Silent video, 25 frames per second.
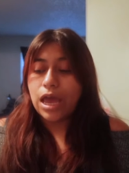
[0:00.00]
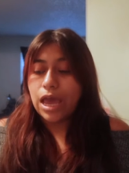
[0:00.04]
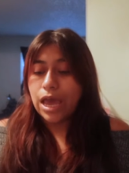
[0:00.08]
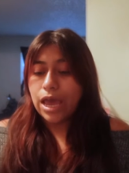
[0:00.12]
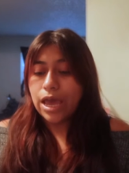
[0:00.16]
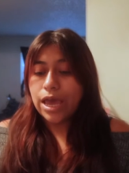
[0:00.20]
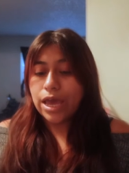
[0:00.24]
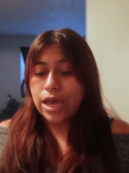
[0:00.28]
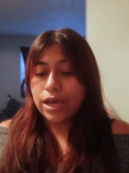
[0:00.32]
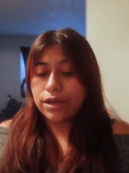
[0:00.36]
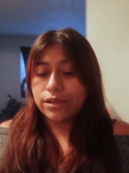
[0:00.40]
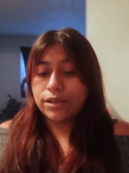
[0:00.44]

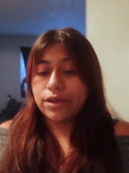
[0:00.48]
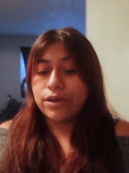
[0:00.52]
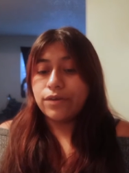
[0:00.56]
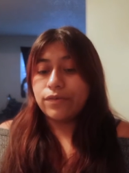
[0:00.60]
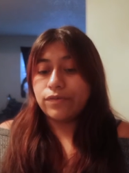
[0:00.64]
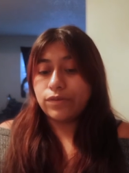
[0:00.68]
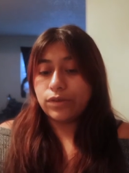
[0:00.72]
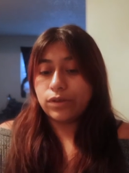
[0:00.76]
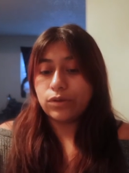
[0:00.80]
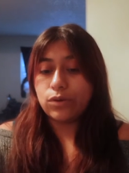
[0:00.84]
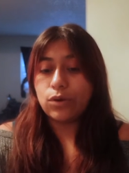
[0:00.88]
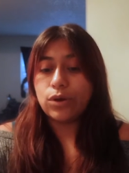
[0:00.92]
And
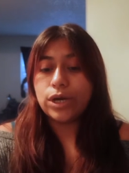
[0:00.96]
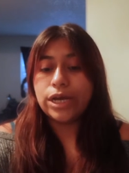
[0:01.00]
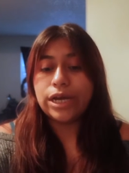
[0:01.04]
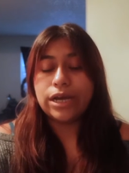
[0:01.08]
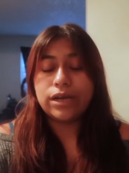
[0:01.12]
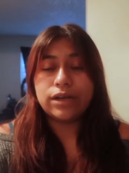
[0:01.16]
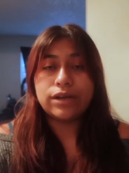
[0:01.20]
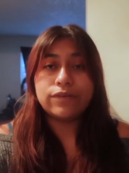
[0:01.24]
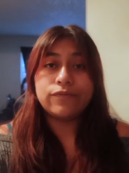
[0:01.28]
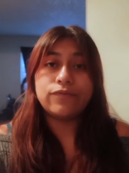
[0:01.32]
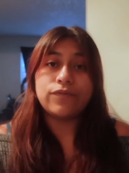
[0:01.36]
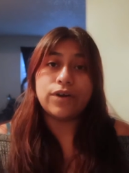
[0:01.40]
go
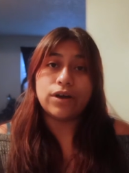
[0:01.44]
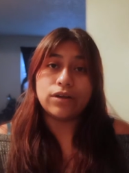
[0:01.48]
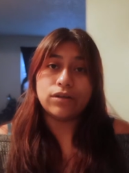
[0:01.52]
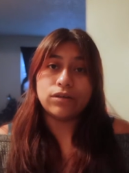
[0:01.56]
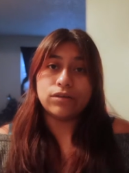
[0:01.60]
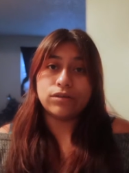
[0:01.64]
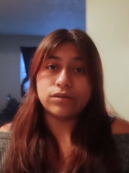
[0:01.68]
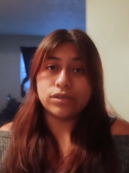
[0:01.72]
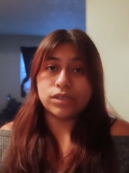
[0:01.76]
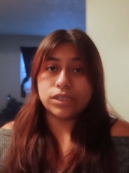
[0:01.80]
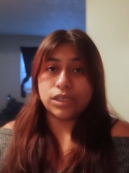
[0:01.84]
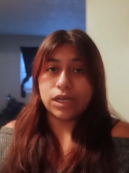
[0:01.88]
ahead and
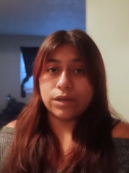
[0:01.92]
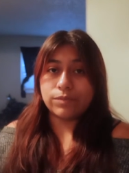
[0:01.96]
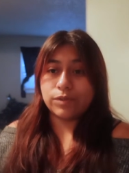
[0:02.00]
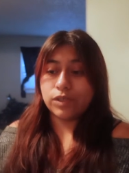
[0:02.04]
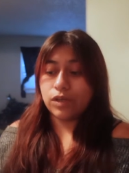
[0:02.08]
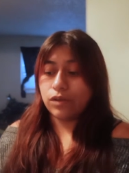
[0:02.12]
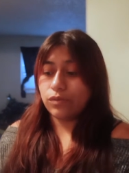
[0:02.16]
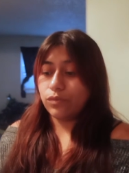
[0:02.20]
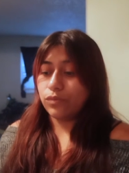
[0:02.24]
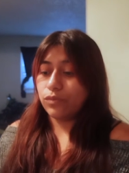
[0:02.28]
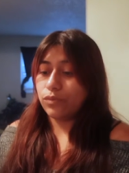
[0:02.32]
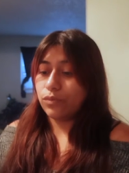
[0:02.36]
follow the steps
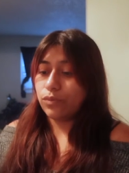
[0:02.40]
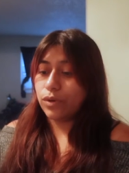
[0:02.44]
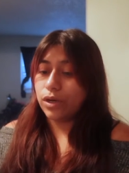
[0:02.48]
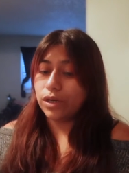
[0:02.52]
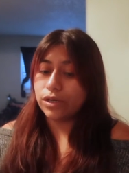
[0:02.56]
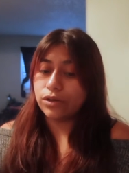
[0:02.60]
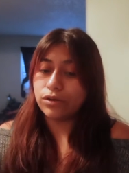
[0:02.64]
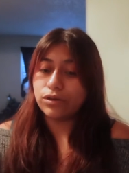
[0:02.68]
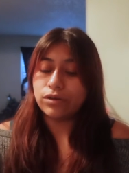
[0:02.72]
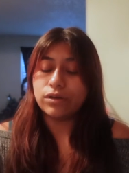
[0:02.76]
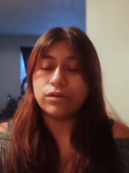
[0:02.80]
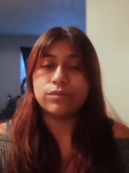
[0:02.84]
on
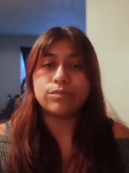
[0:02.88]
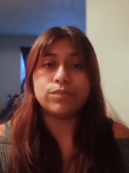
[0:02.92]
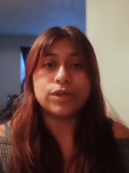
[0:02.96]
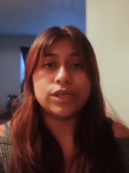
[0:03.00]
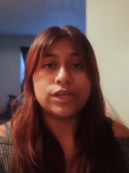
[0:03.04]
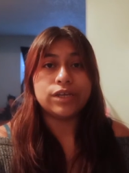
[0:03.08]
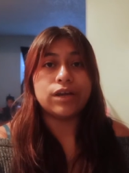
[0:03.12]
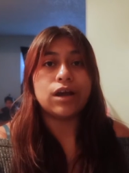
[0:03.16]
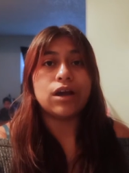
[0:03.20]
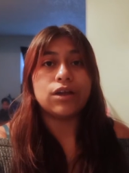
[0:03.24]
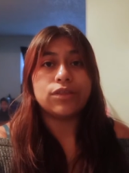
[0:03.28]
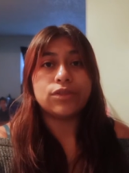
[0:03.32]
what could it
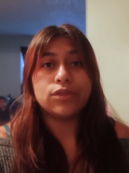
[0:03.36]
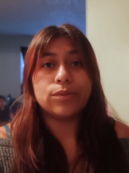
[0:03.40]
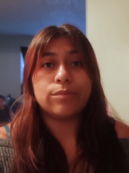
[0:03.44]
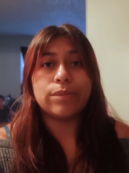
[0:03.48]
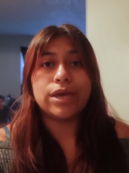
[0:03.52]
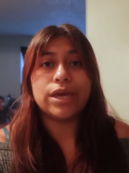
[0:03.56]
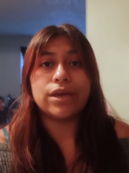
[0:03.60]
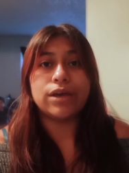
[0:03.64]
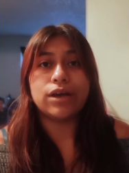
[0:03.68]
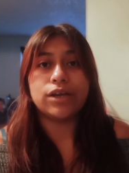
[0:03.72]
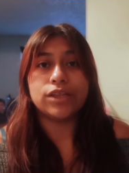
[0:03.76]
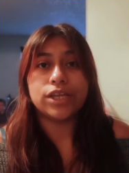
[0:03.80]
be on
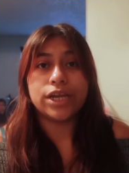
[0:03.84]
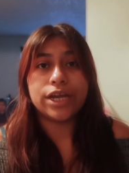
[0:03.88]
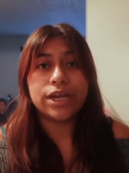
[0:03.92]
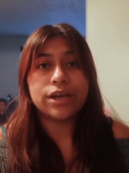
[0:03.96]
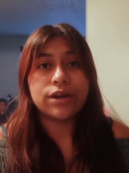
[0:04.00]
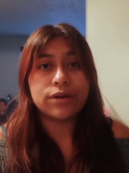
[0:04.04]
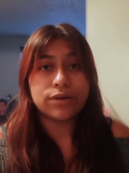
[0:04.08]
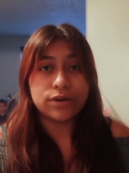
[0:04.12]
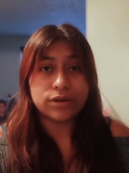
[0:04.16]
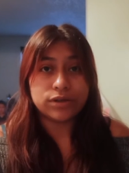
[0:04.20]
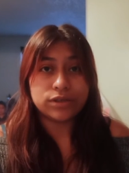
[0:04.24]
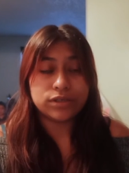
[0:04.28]
the
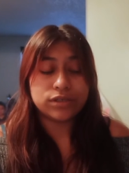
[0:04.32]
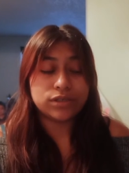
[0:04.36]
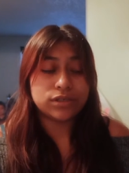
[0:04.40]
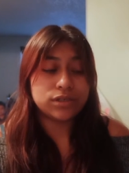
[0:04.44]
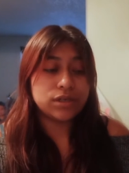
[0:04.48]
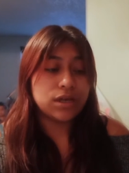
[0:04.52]
errors.